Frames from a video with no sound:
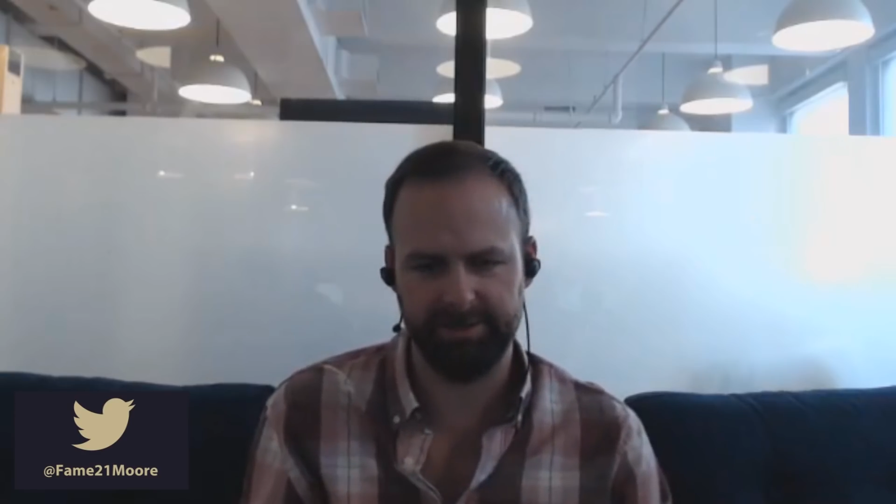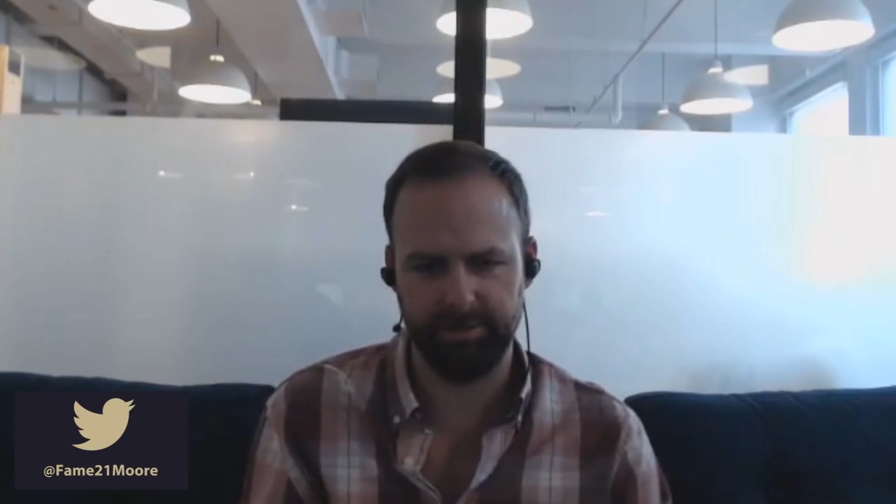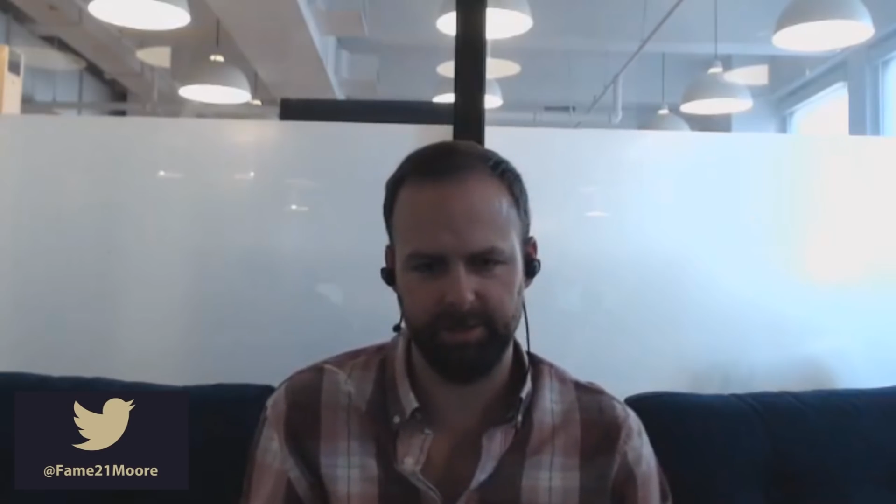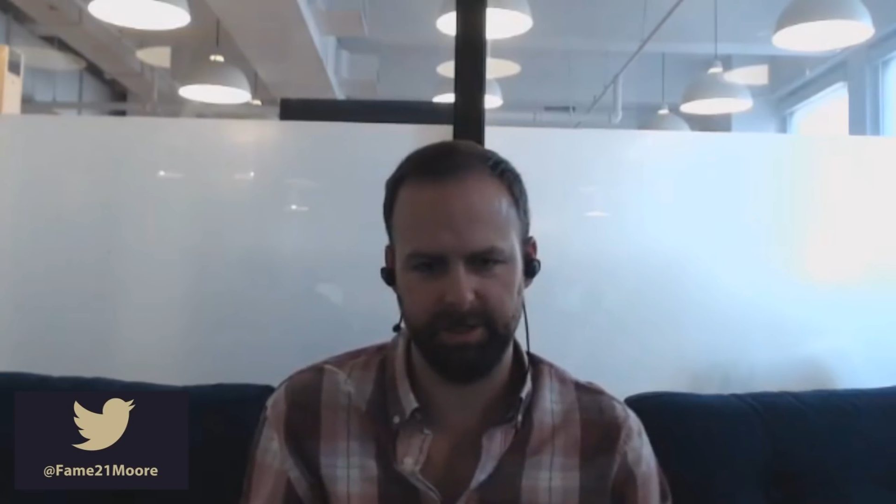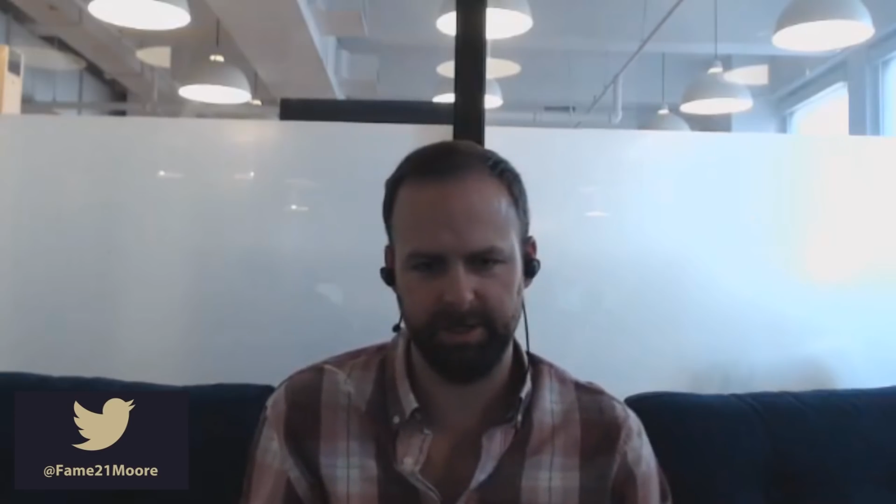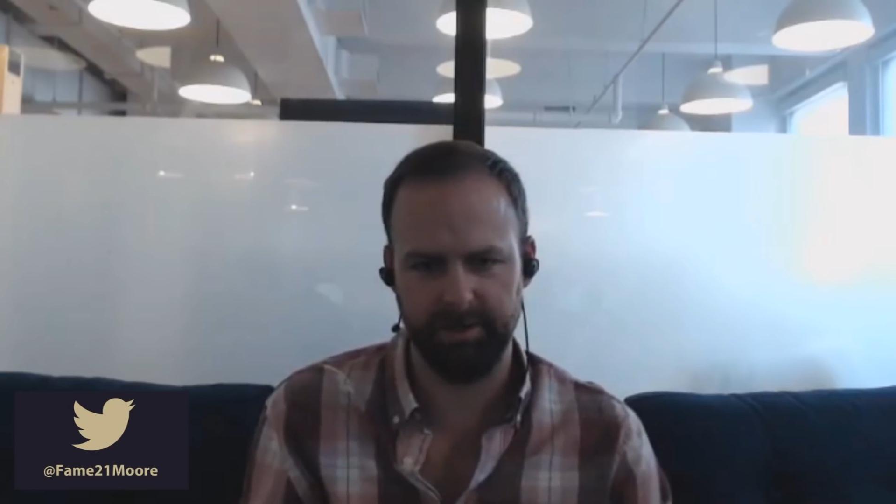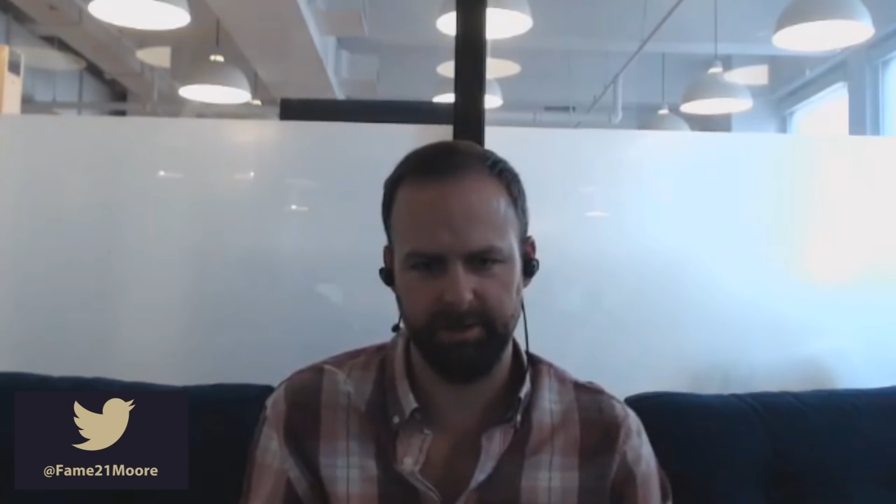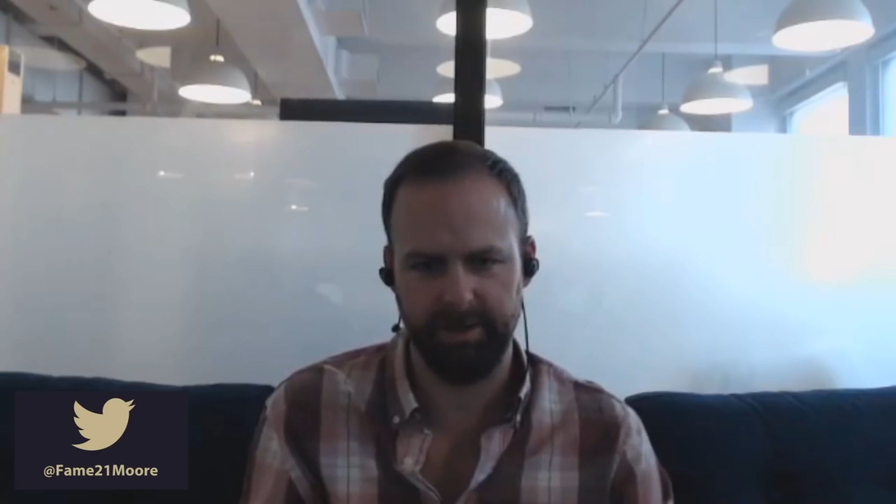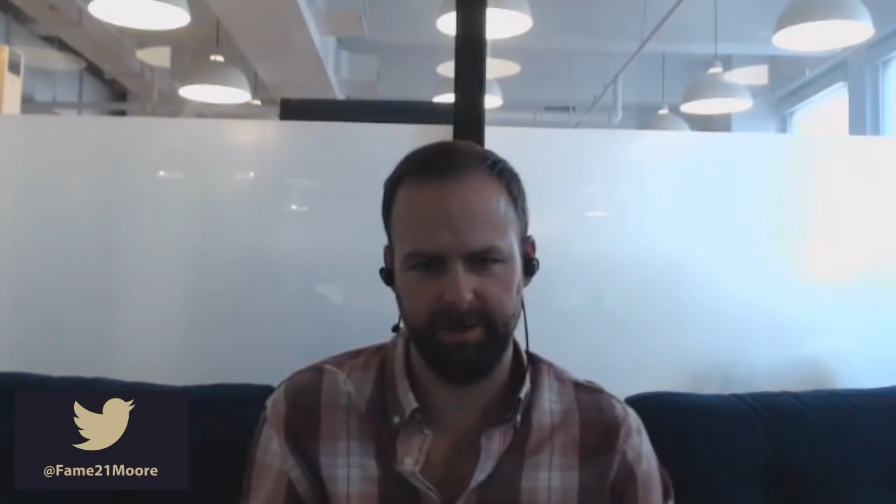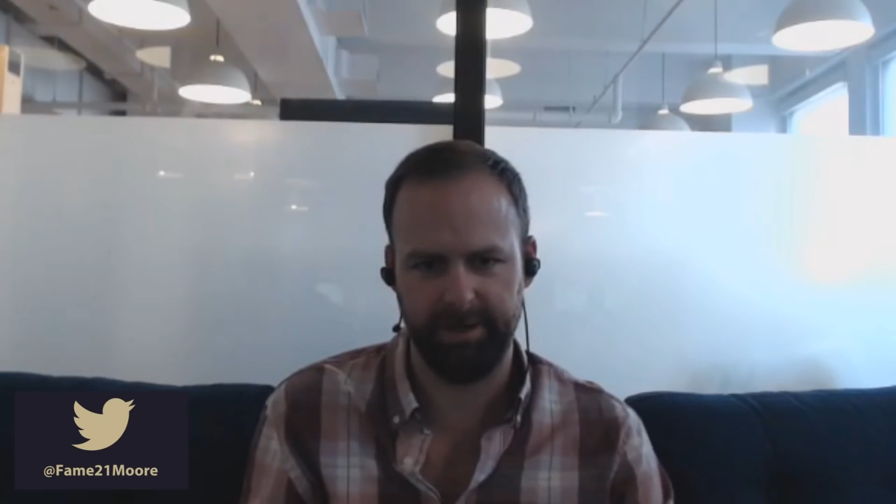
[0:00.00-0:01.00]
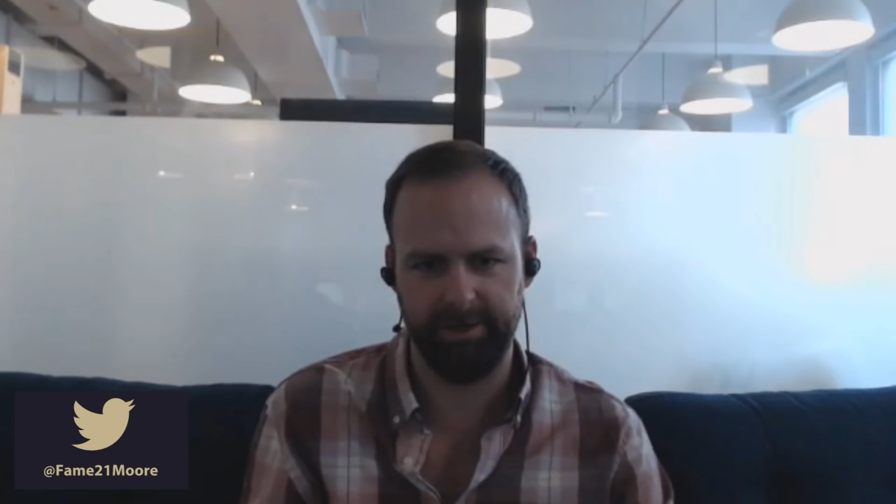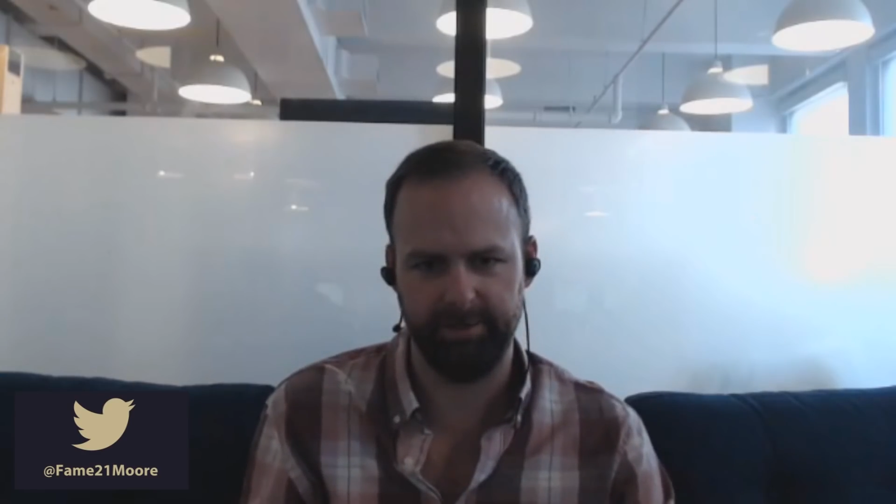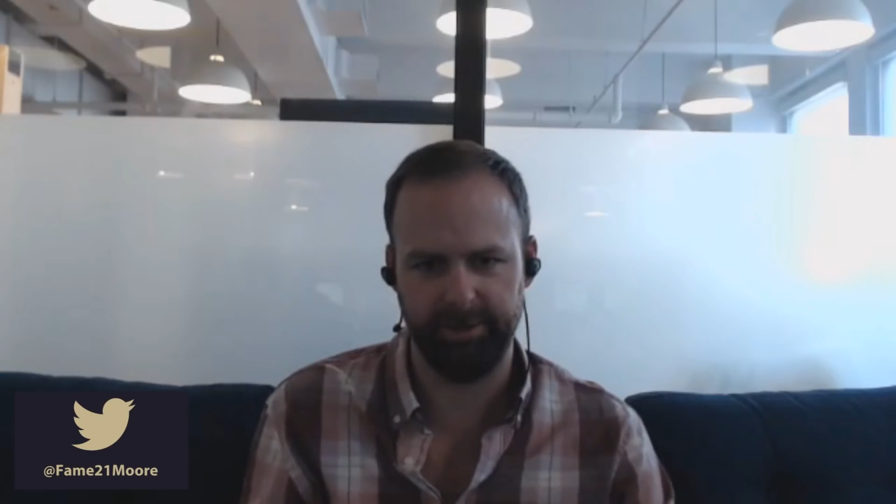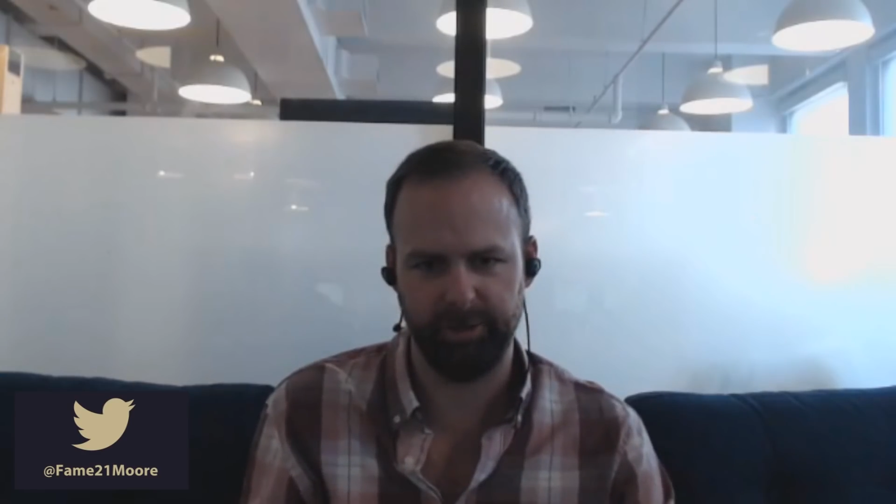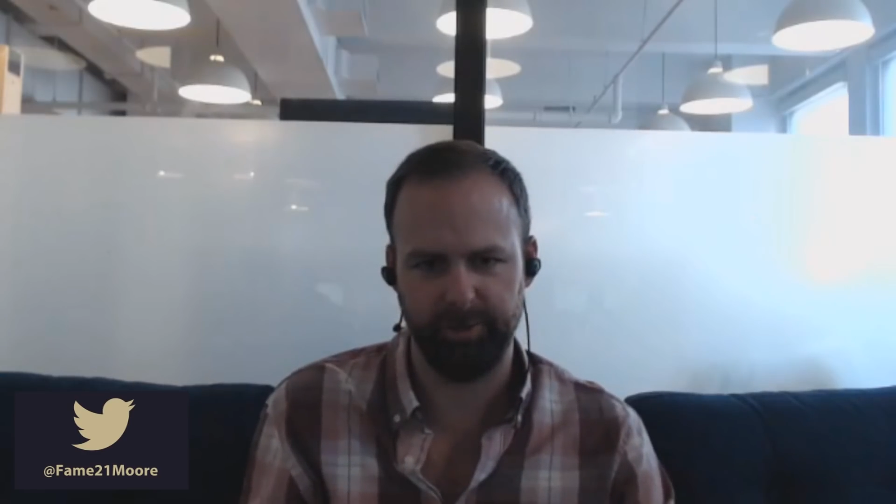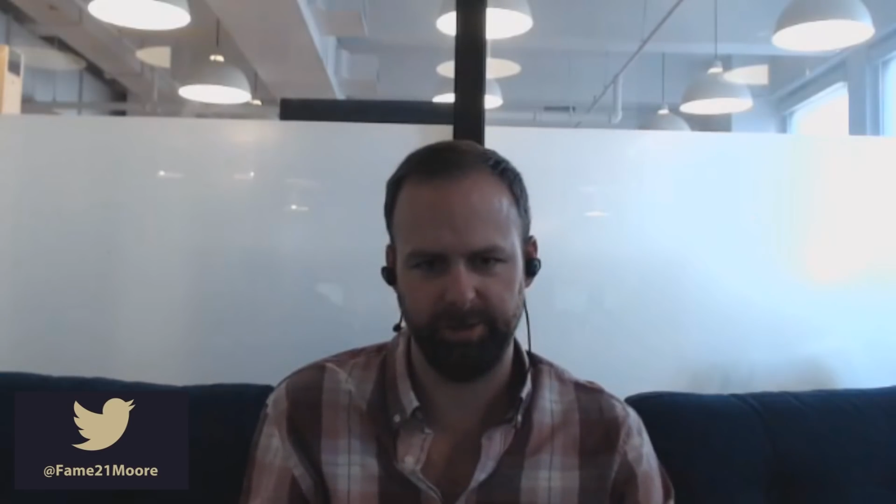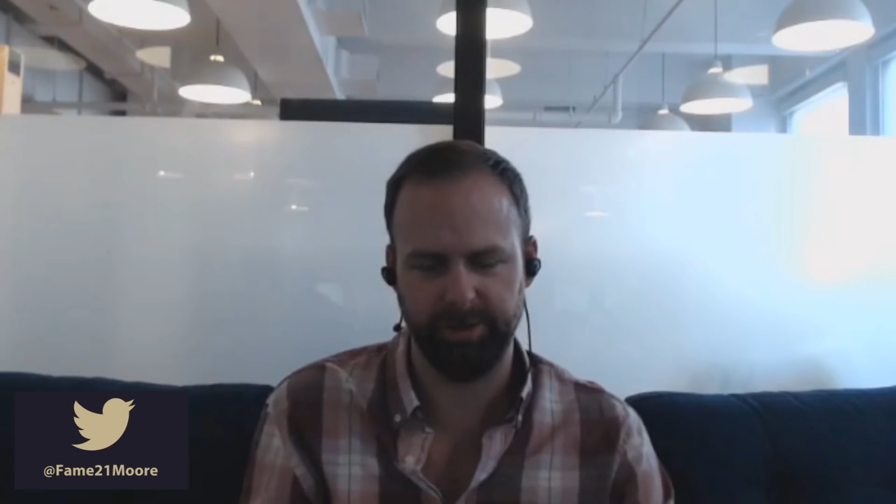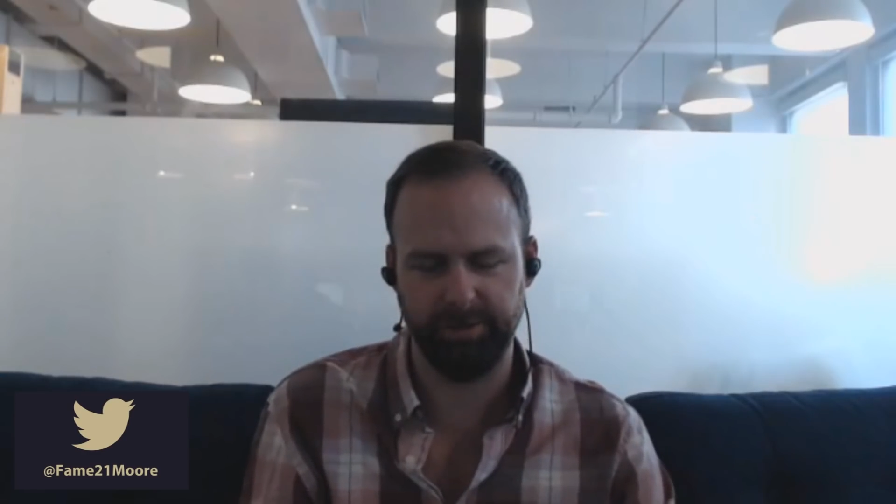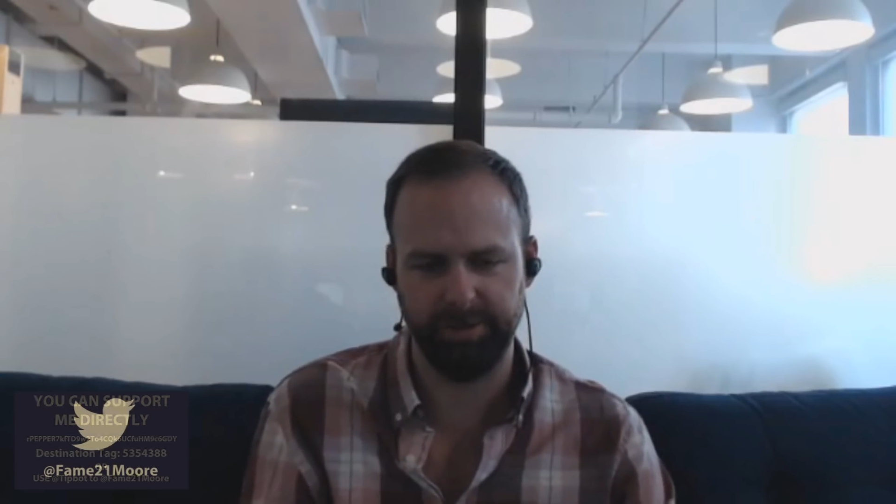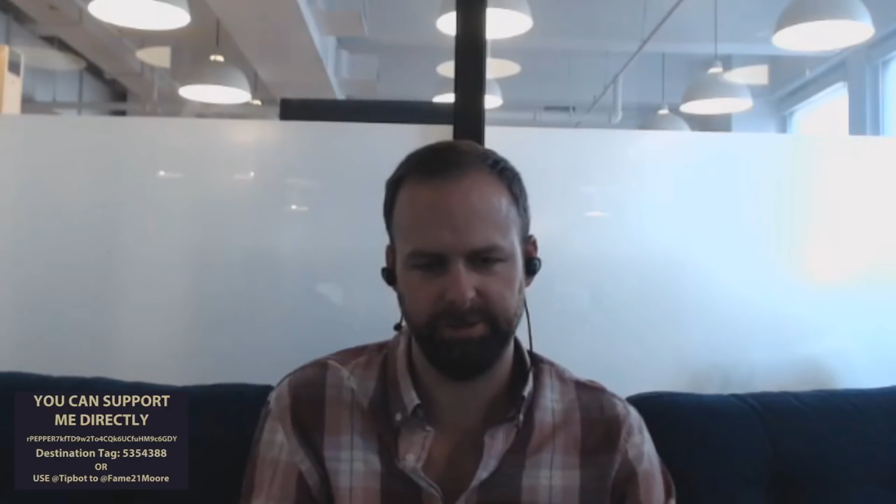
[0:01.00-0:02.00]
ECB and the European
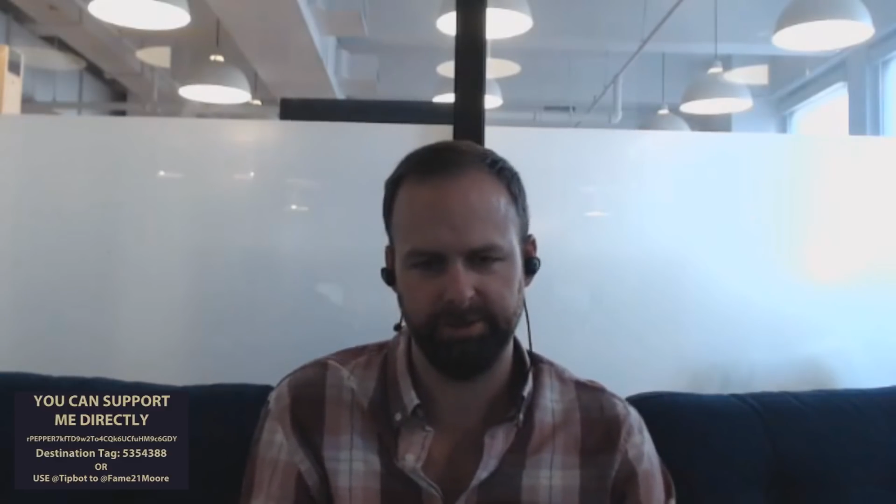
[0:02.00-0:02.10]
Union?